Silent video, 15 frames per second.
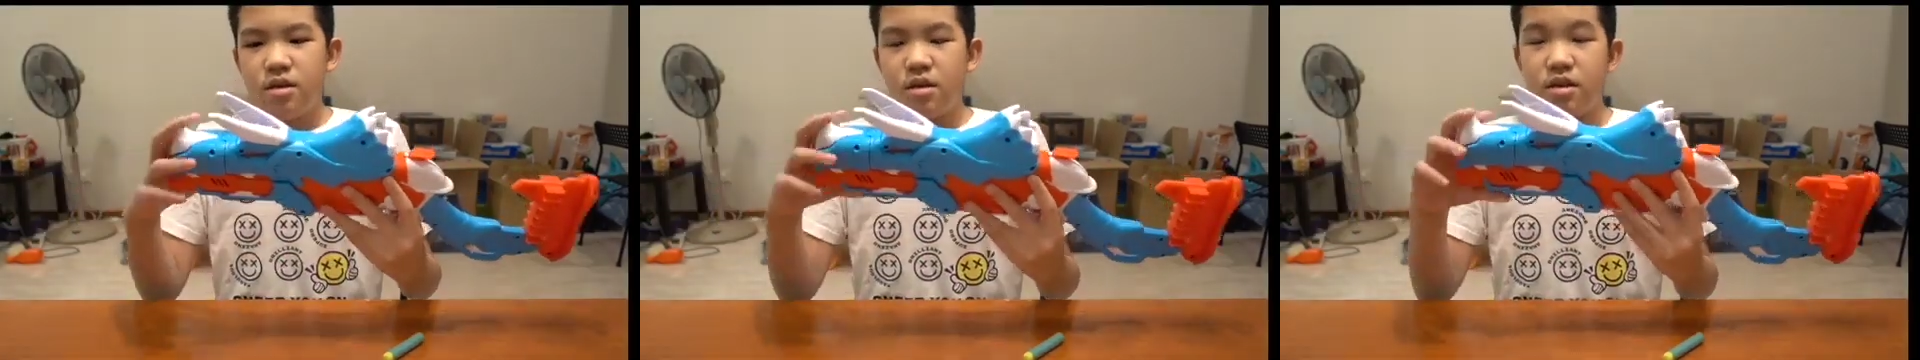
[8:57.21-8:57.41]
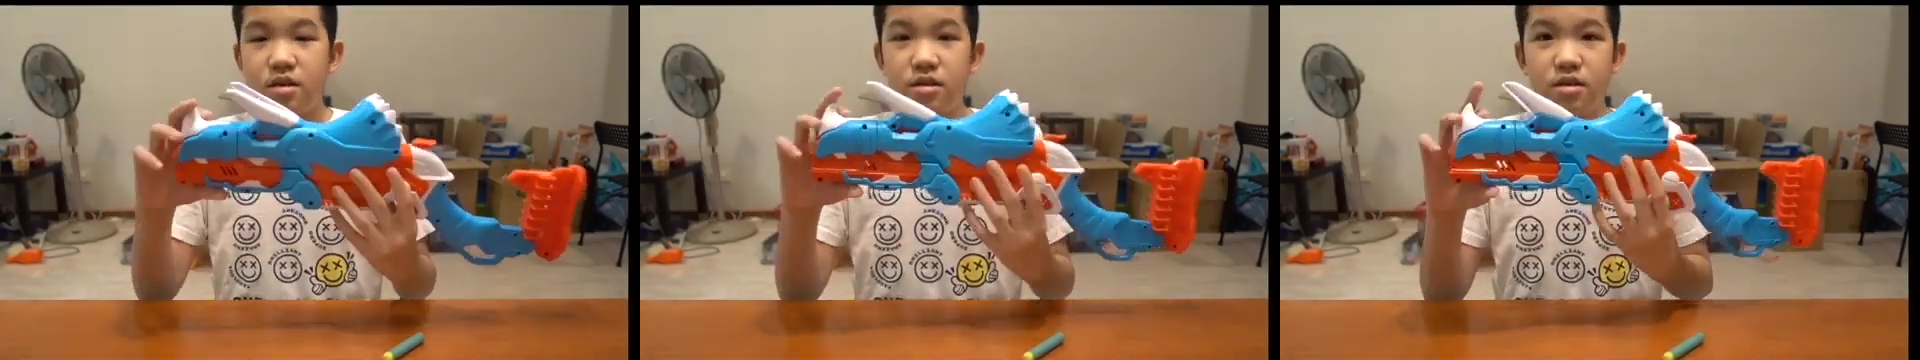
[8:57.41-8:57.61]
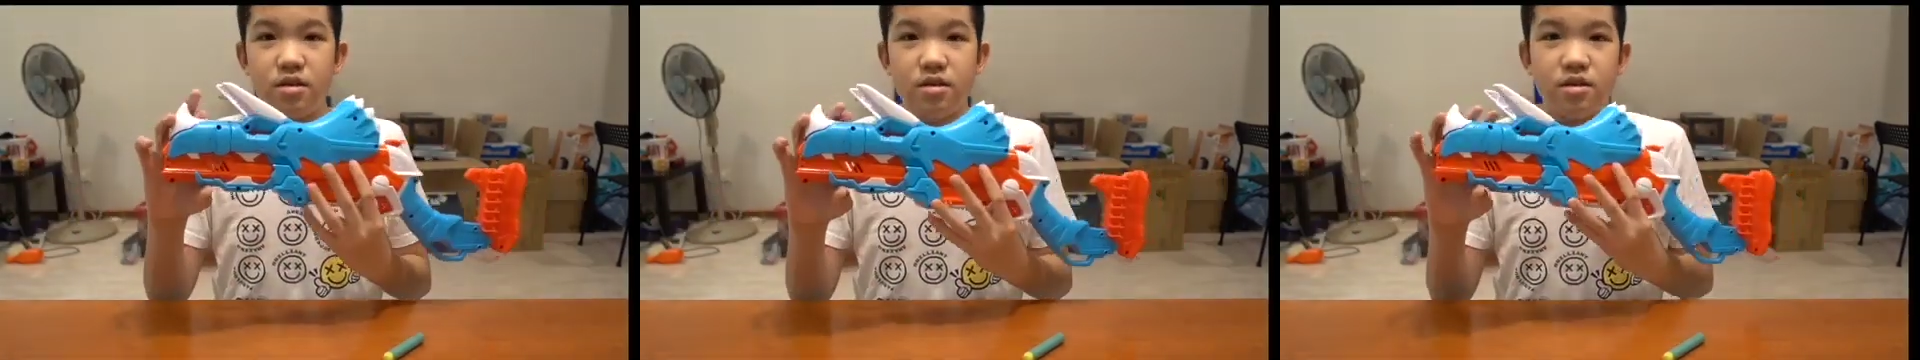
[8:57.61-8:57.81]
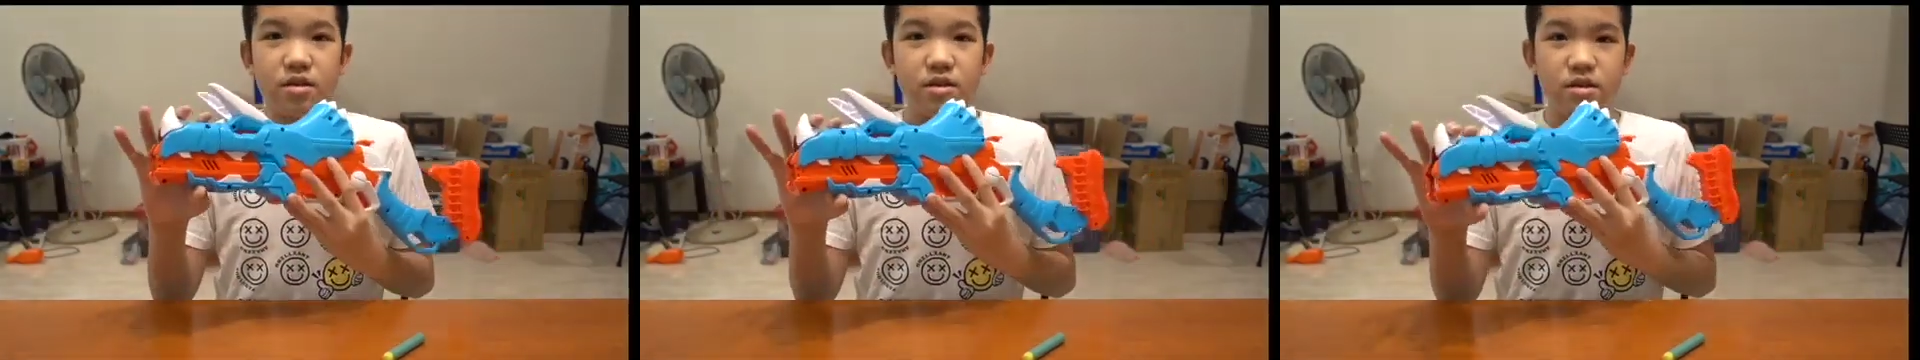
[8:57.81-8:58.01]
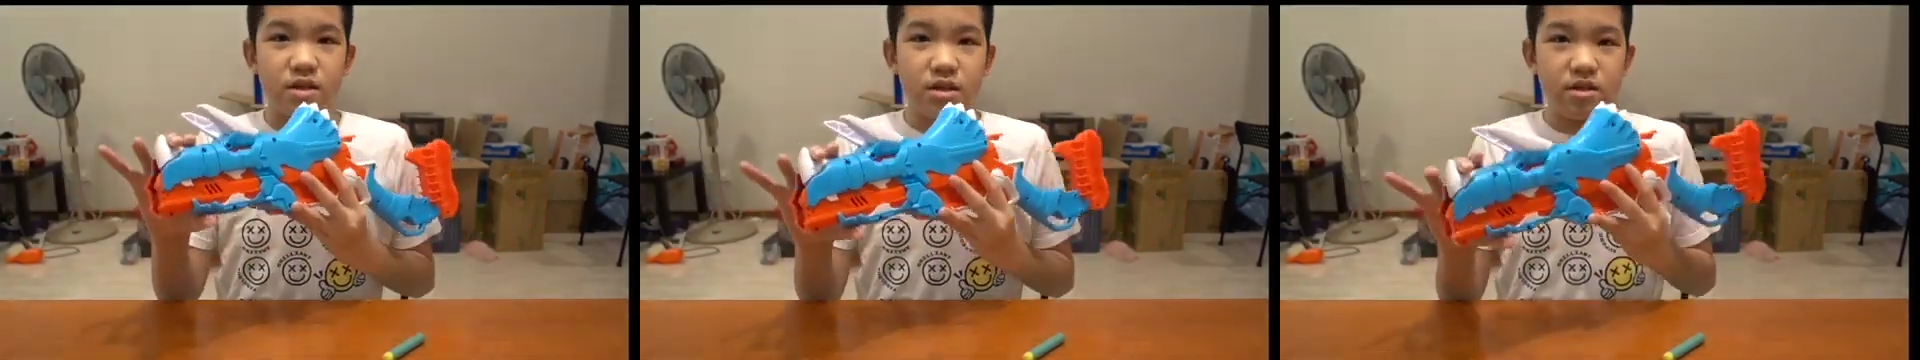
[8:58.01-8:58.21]
And
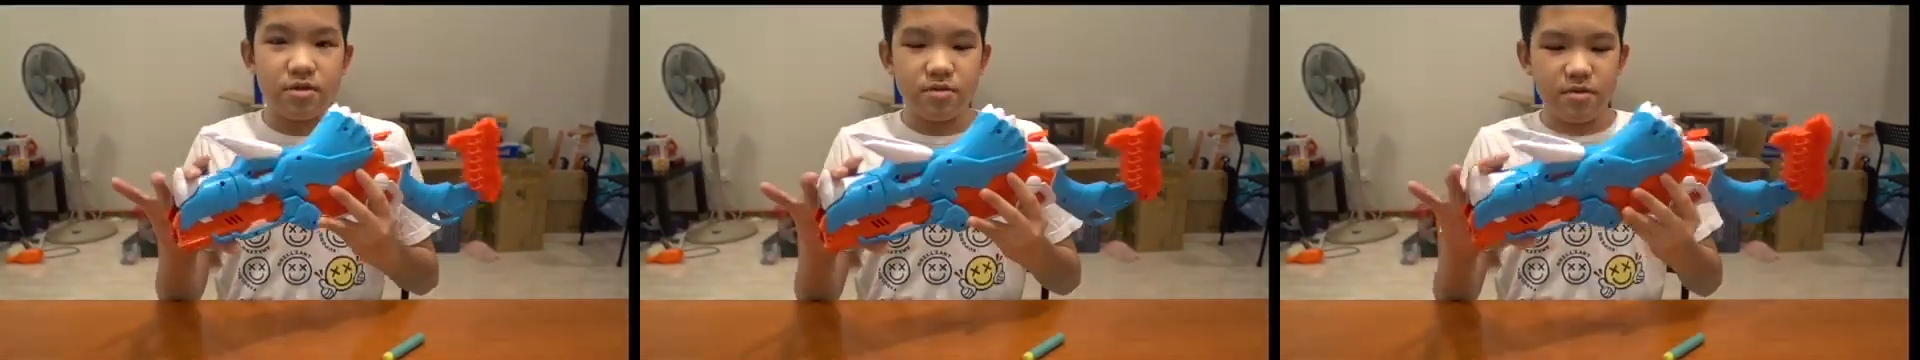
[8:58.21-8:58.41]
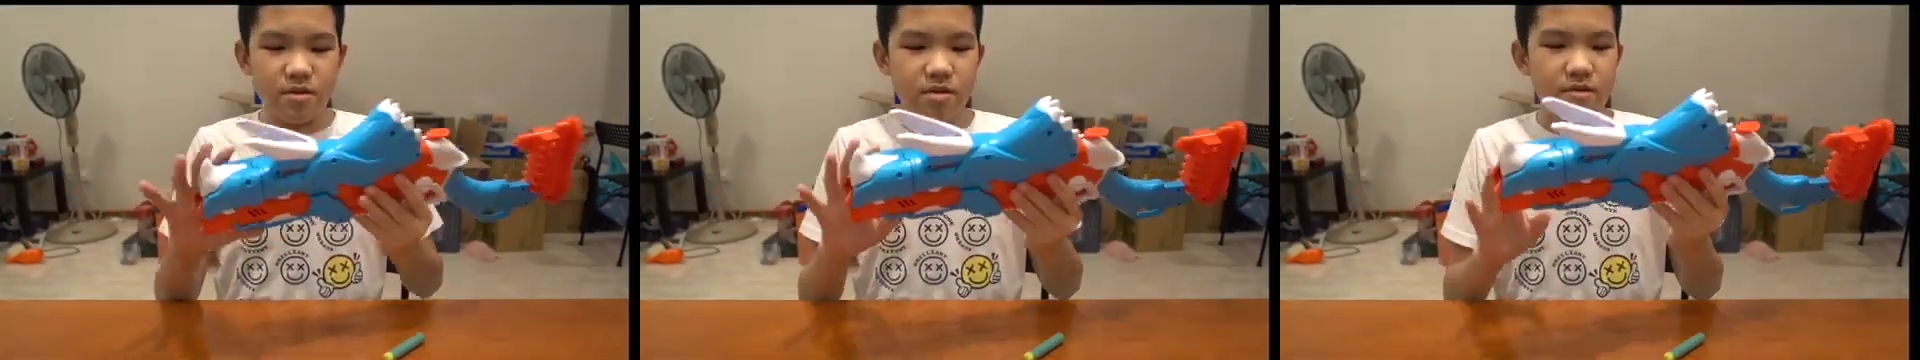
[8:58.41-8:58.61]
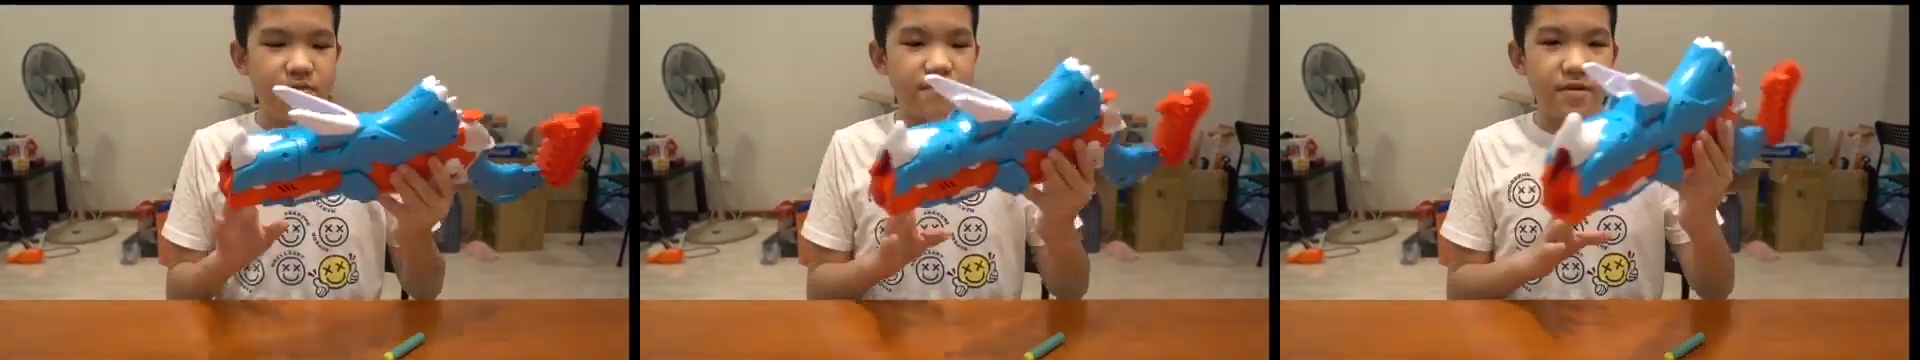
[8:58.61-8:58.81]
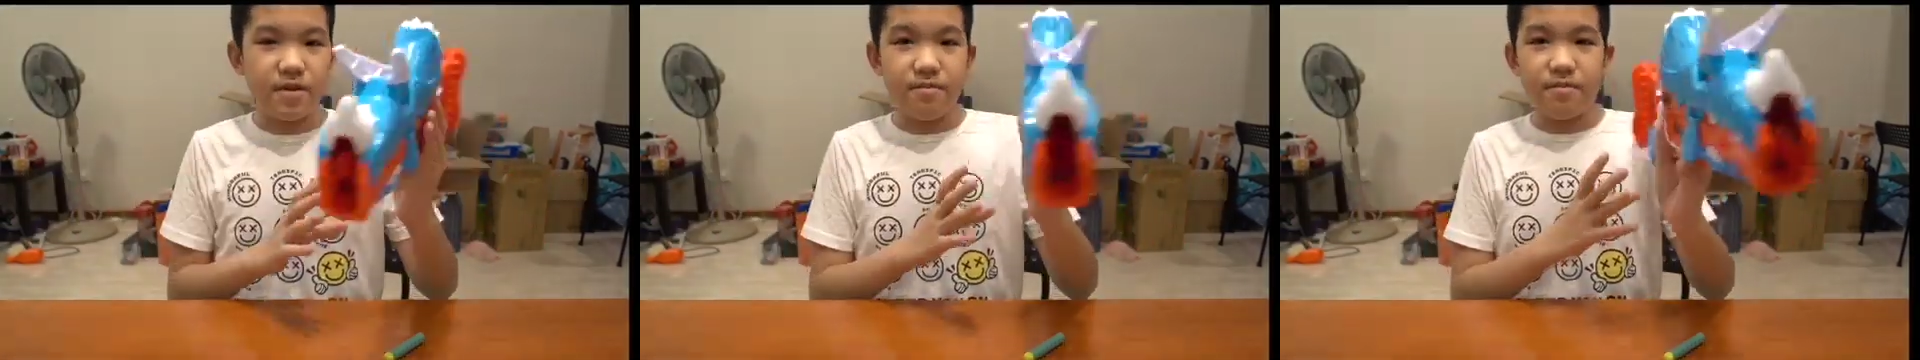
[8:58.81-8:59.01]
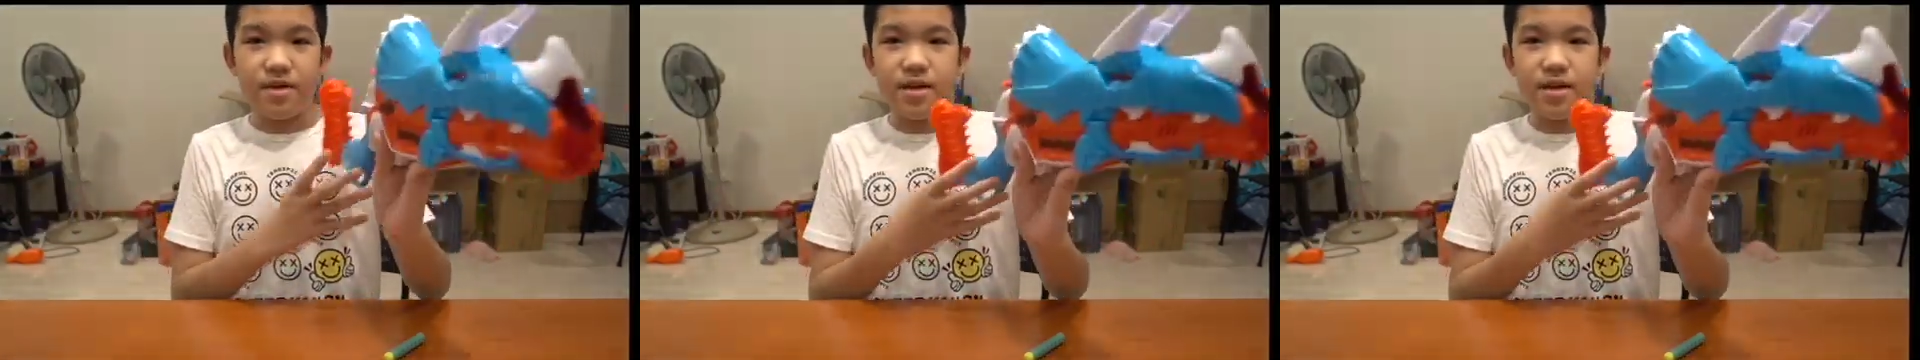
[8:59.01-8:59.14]
it's just really fun